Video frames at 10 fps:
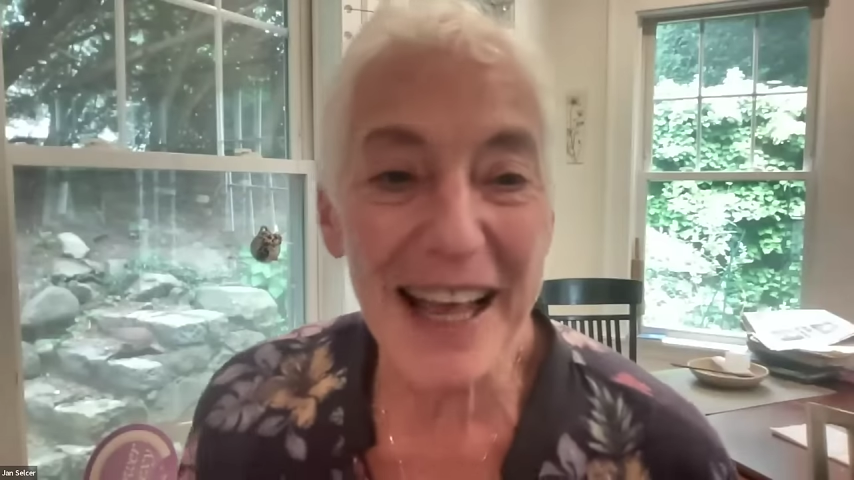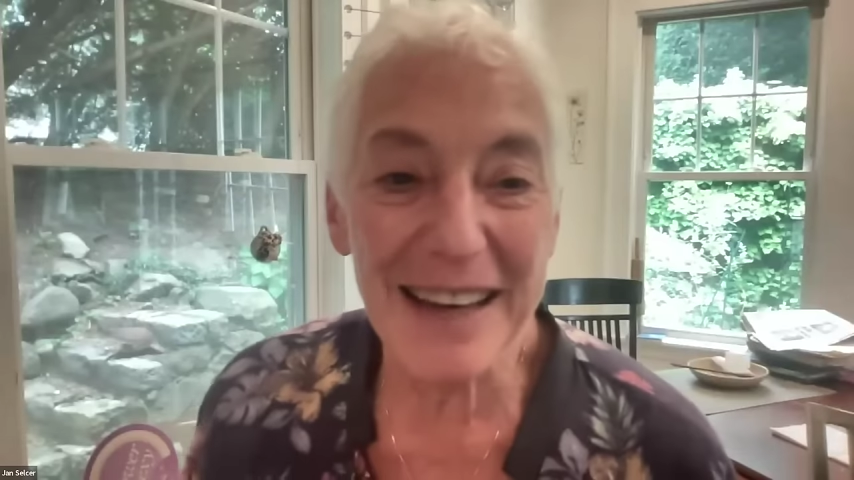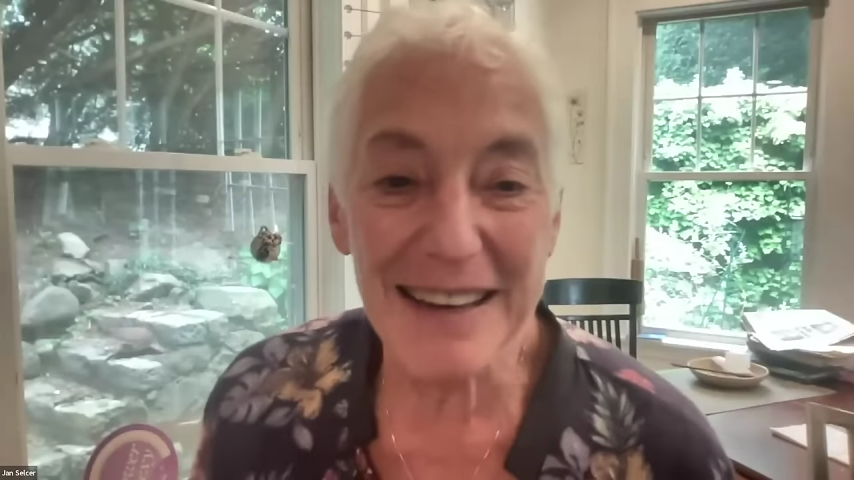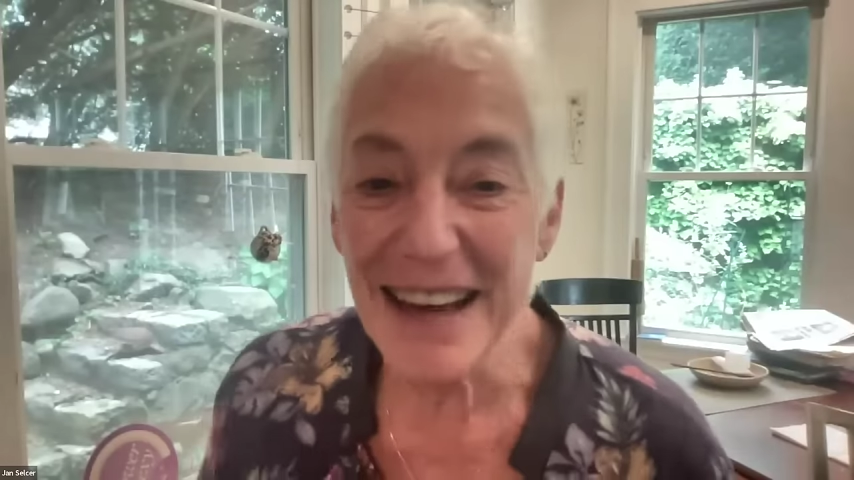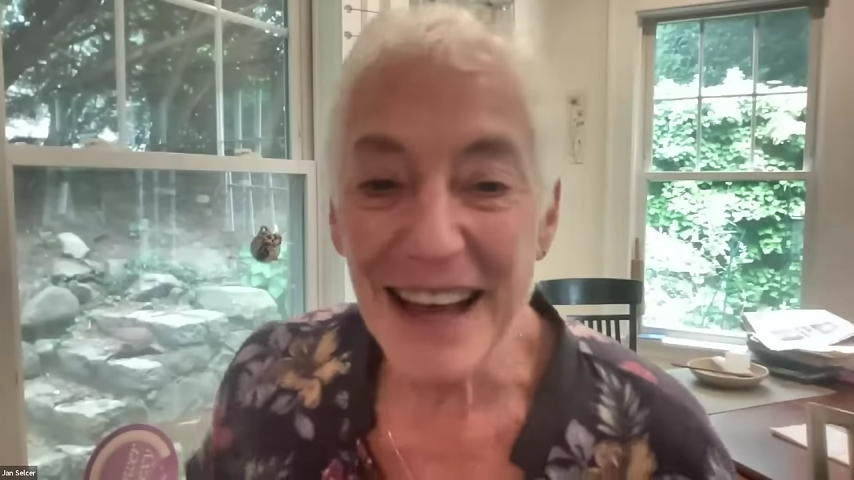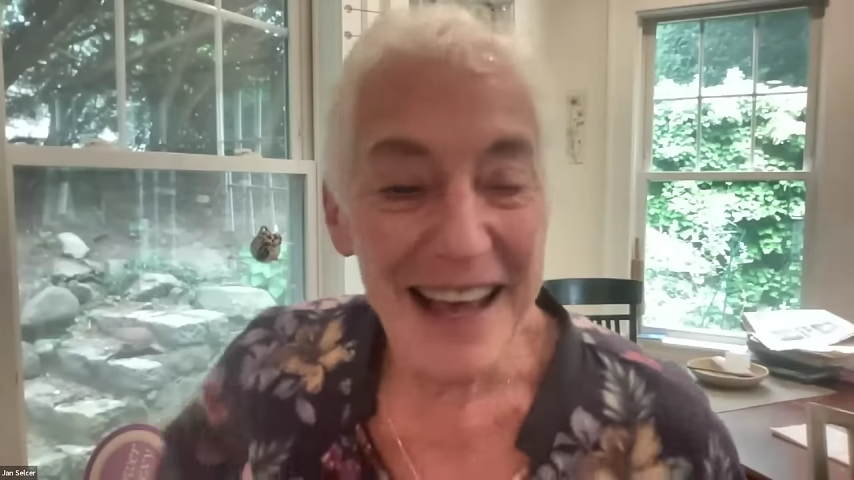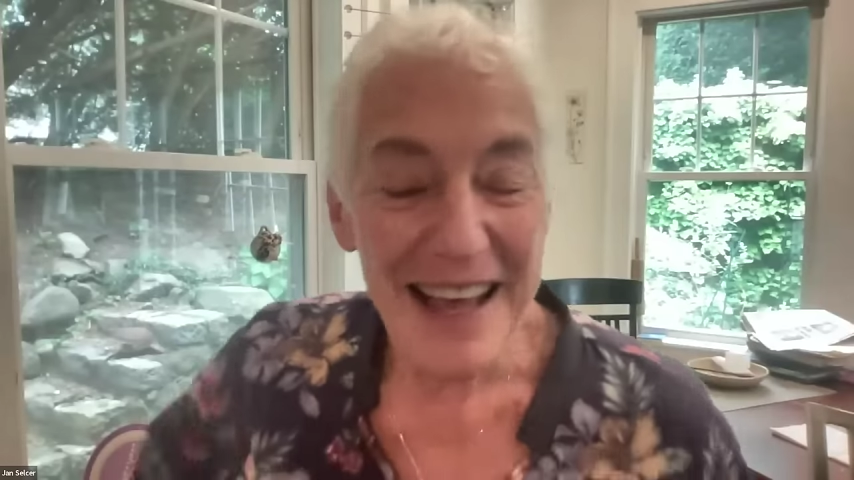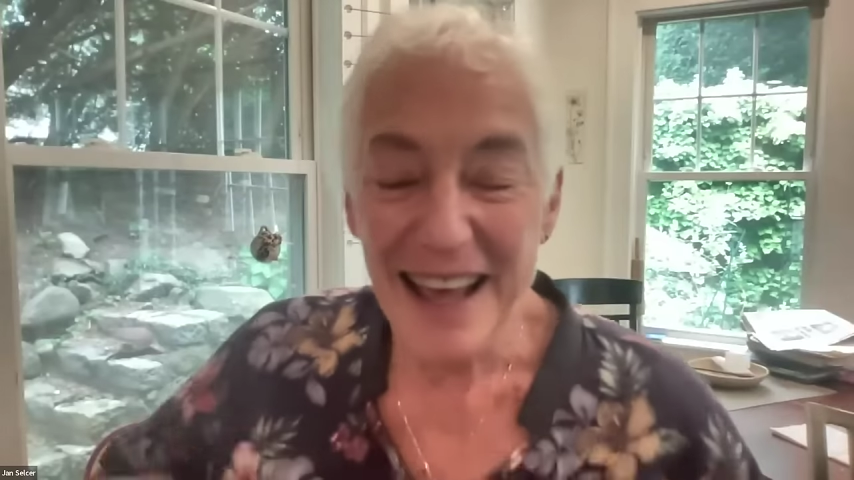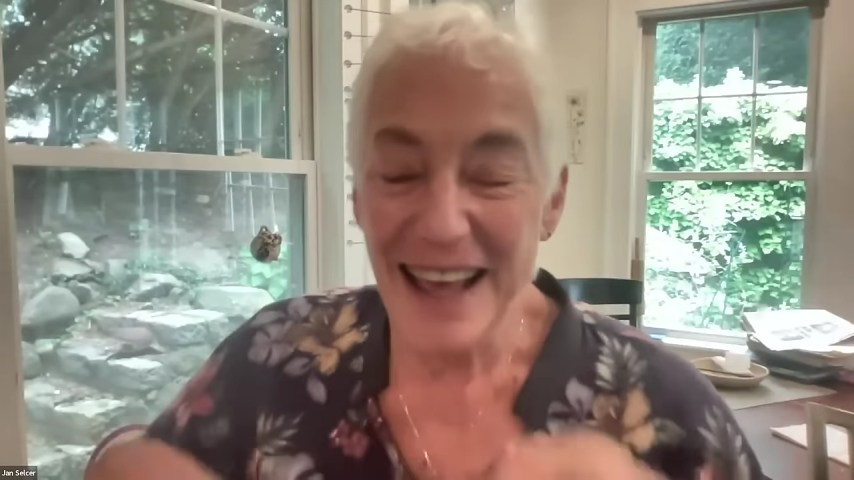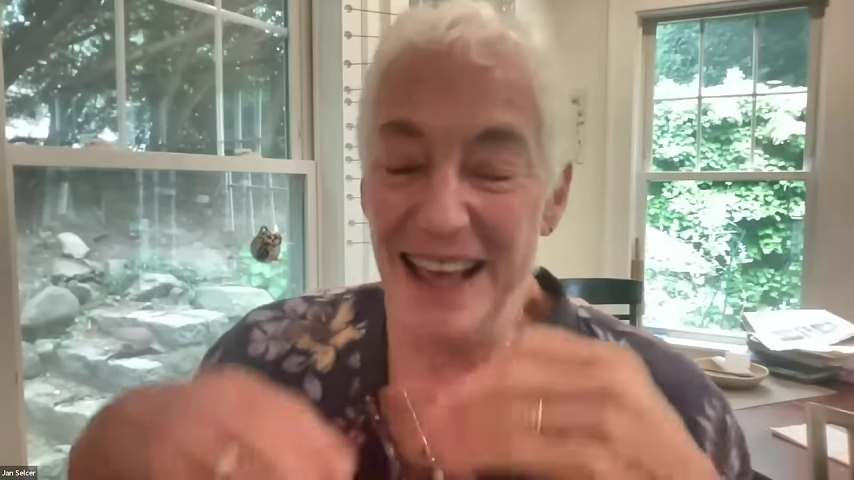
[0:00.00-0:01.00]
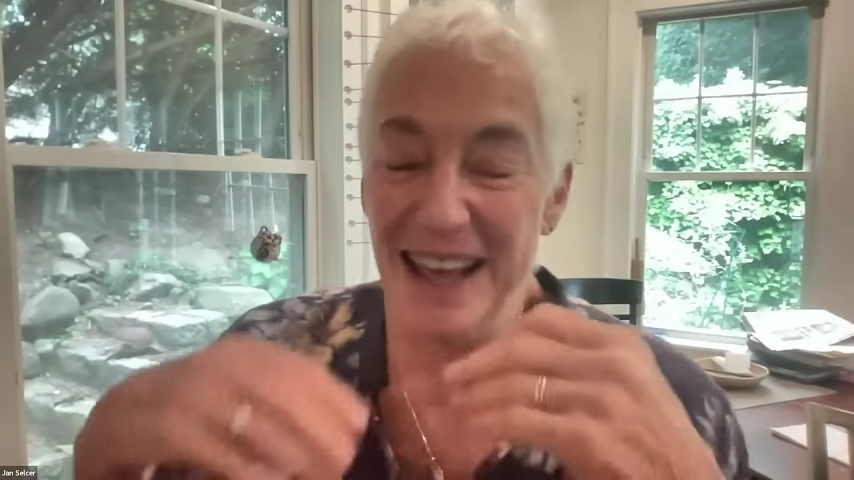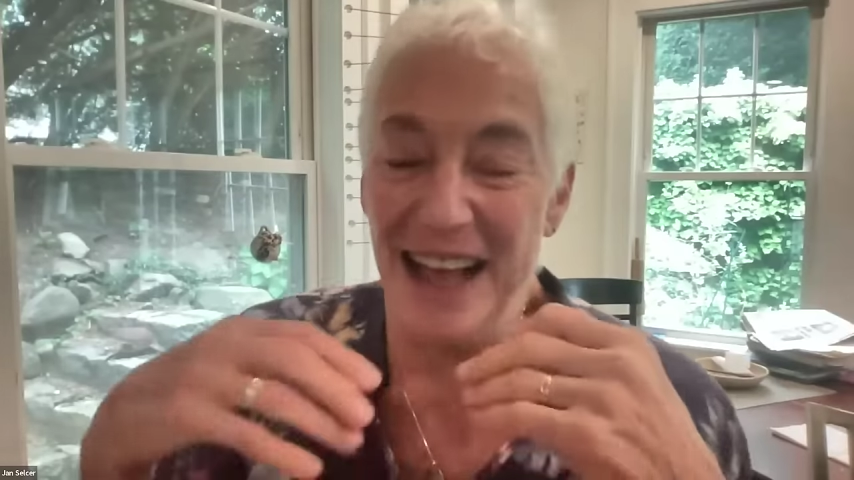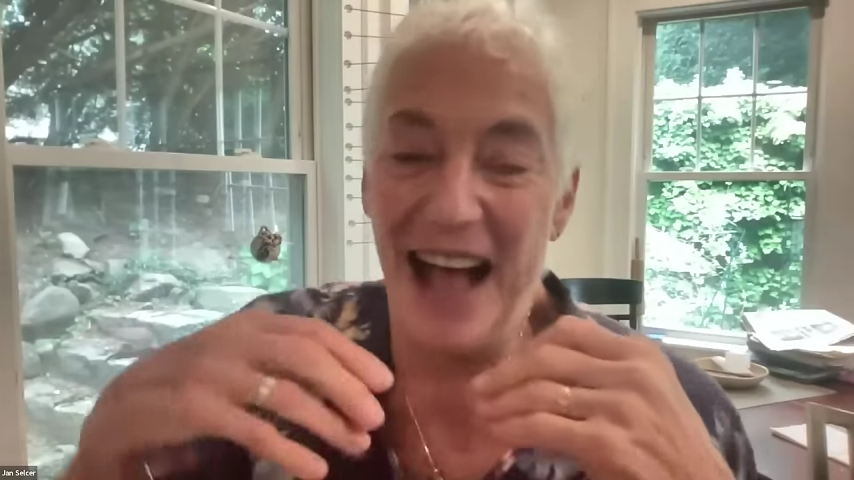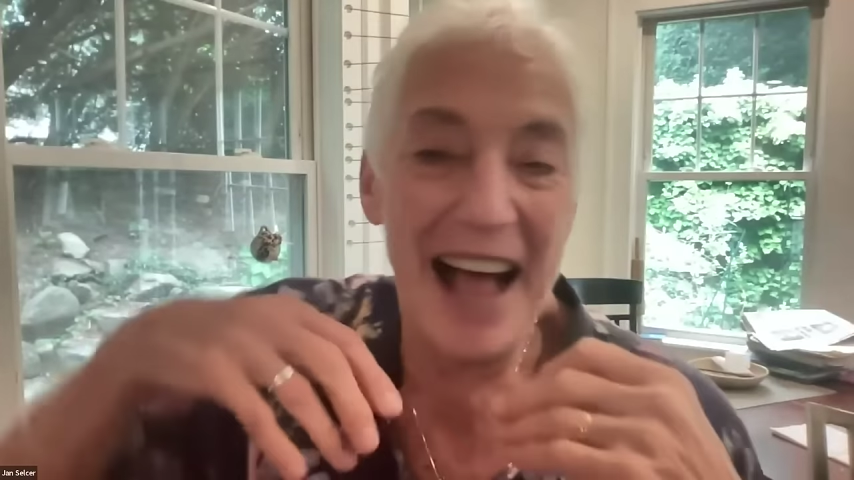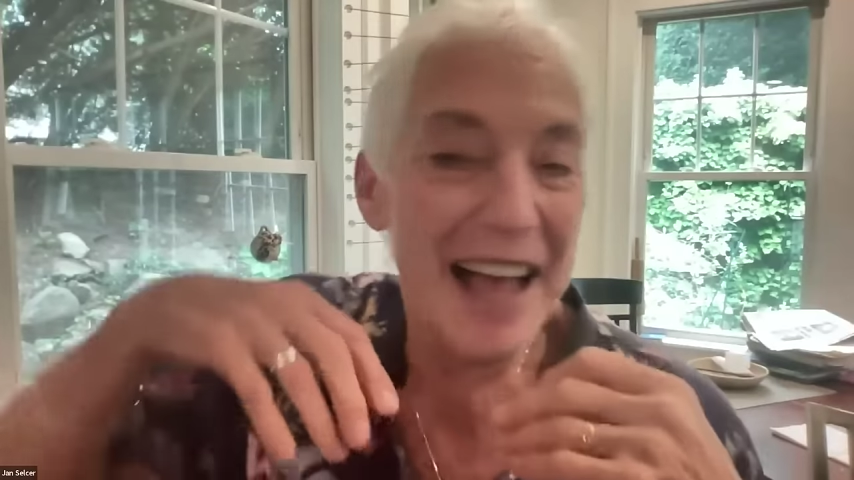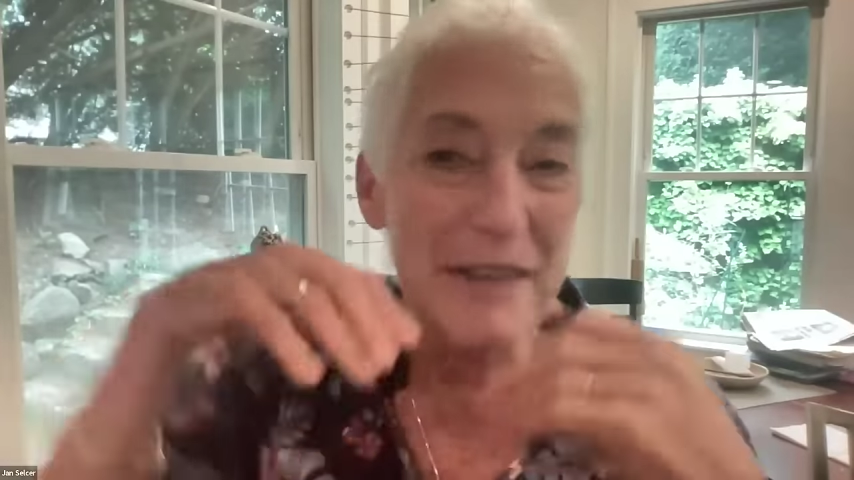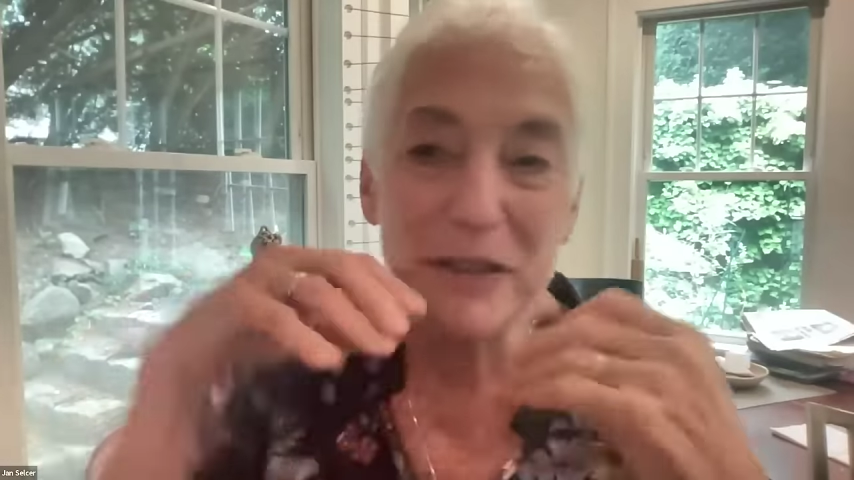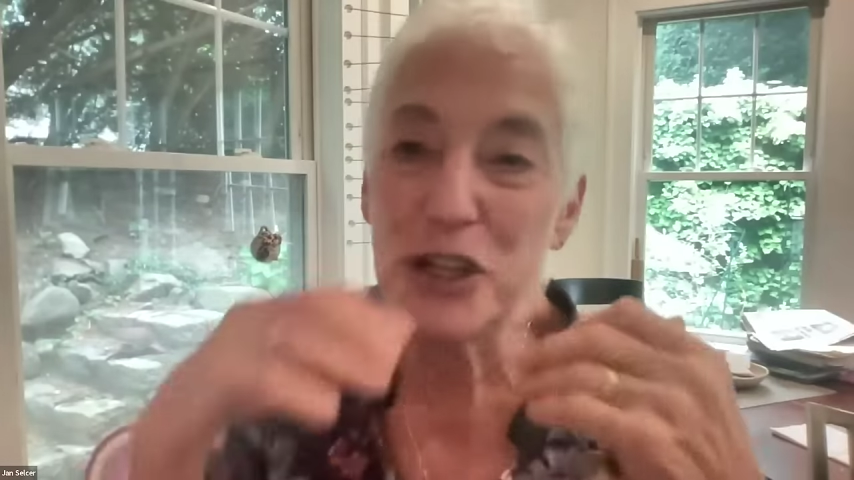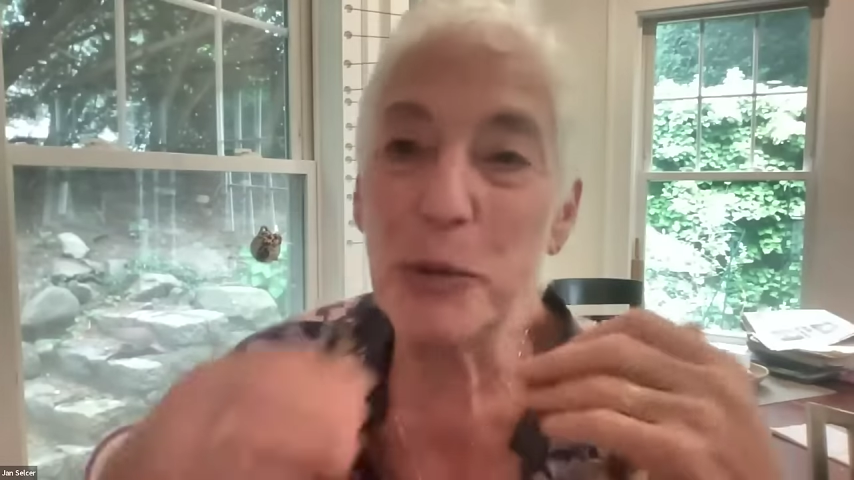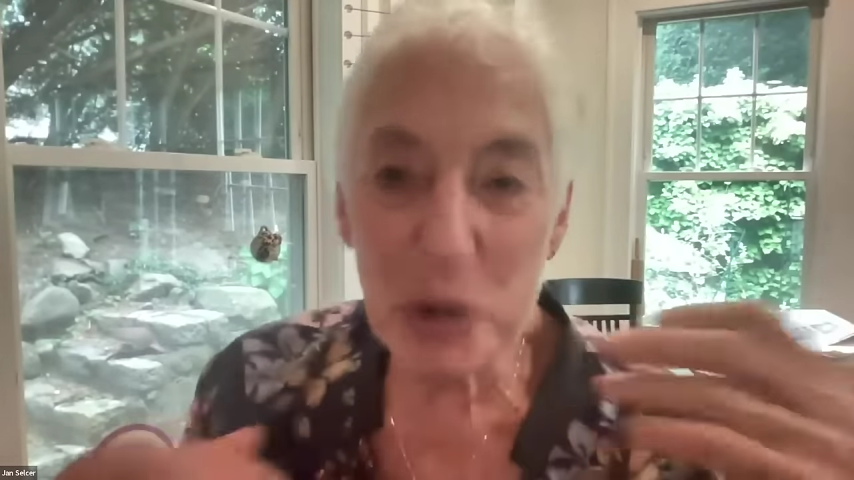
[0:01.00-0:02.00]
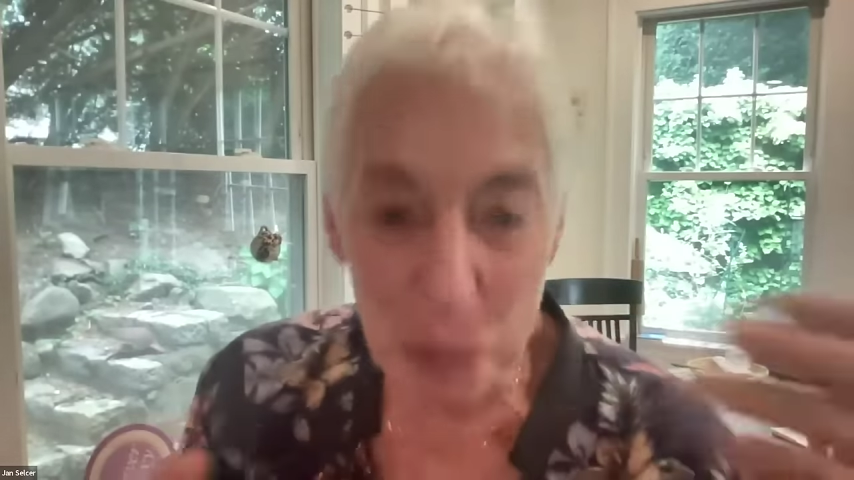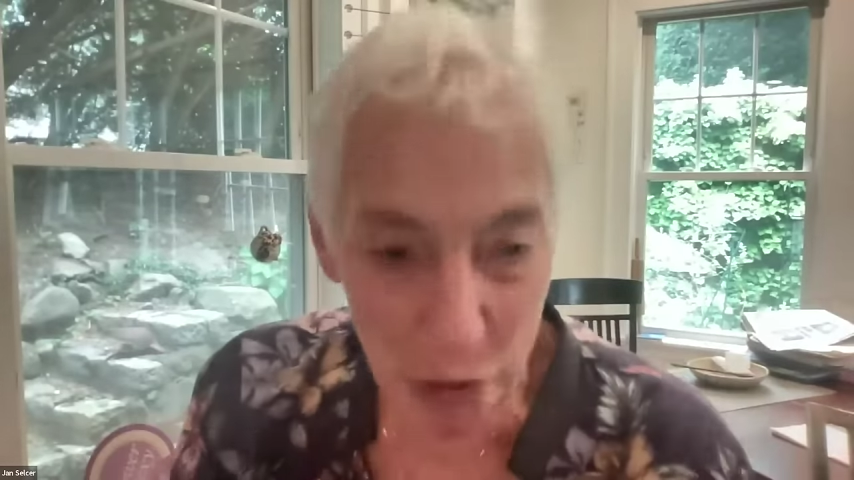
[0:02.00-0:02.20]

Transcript: And I have so much